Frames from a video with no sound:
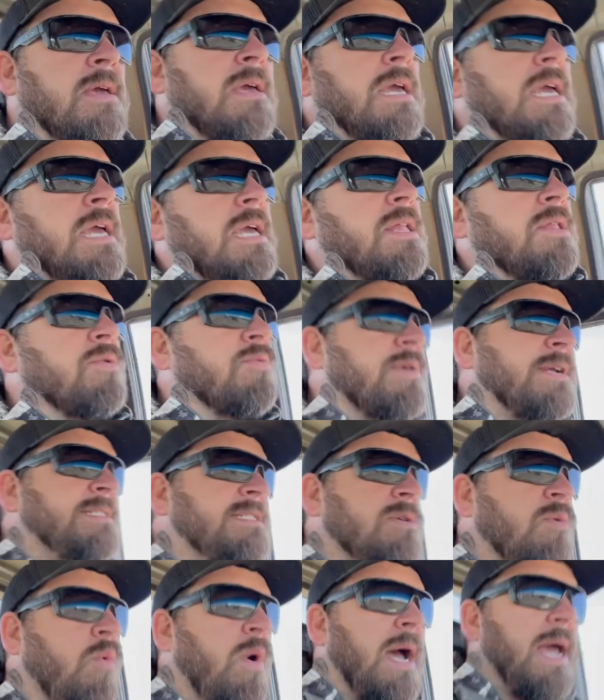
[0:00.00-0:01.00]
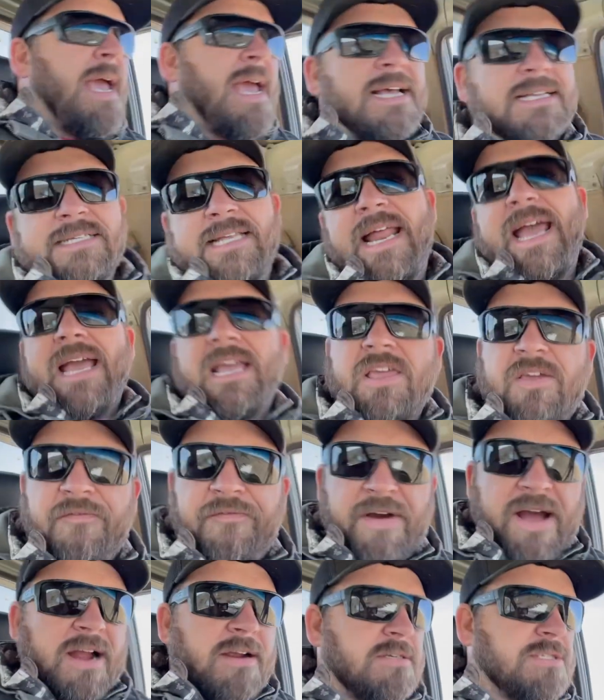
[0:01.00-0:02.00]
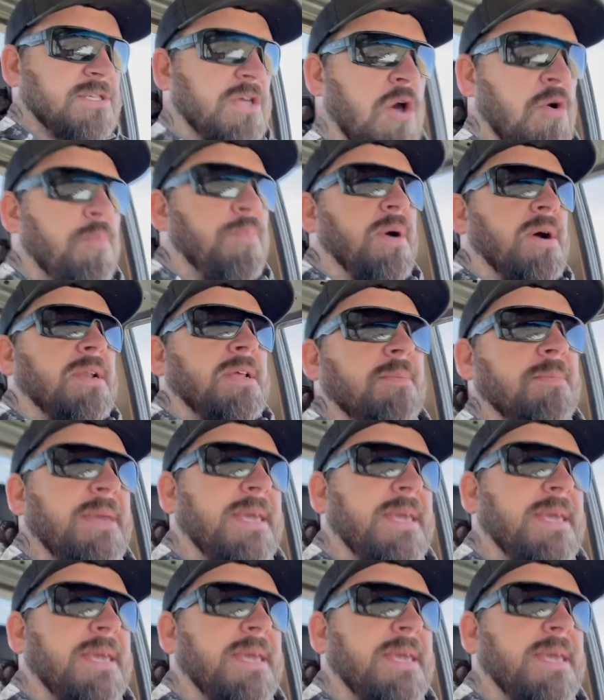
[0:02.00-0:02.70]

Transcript: And the reason why it has an Accufire scope on it,